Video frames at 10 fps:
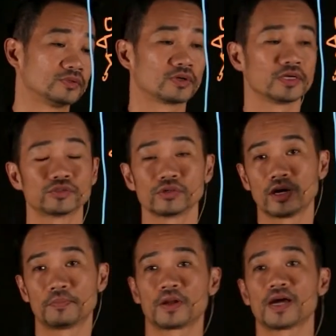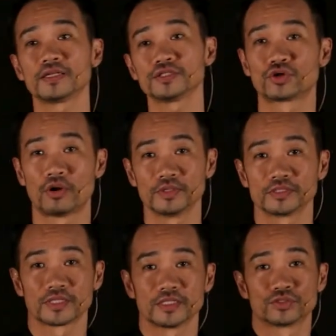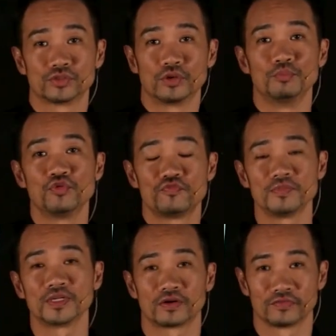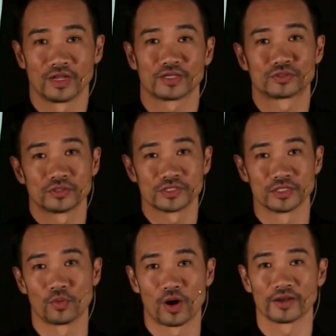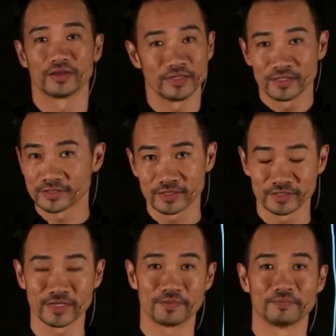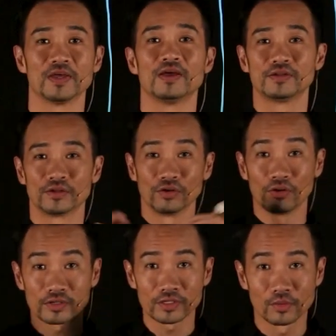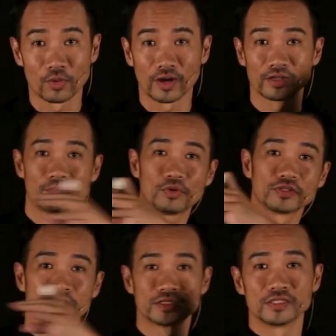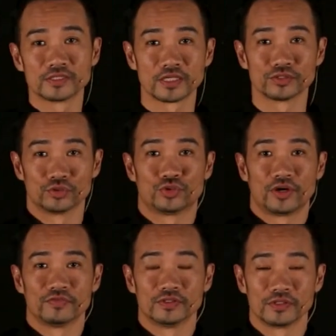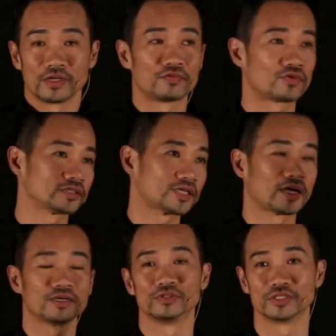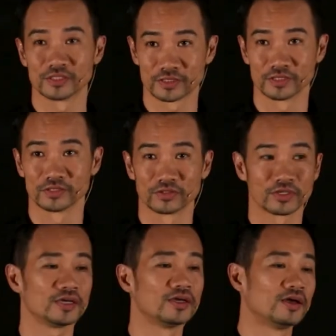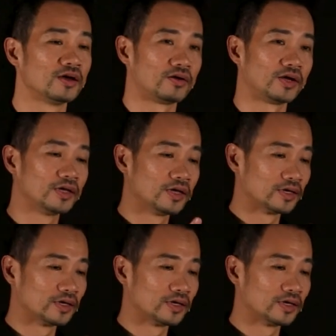Okay, so you apply this common sense to the movement of electrons in wire, it is the same. The longer the wire, the more distance it has to travel, then of course higher resistance, okay? All right.